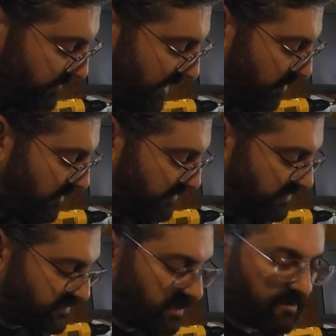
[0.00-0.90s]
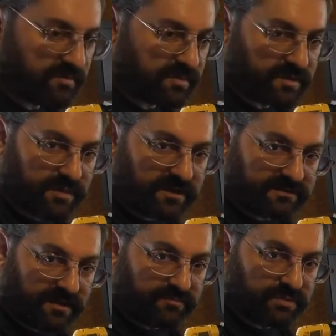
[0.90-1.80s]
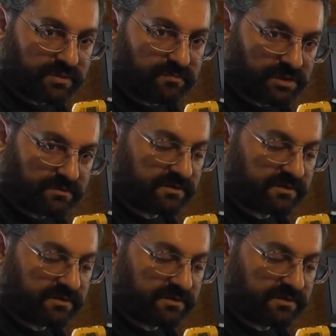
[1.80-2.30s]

however, there's probably about 10 million Model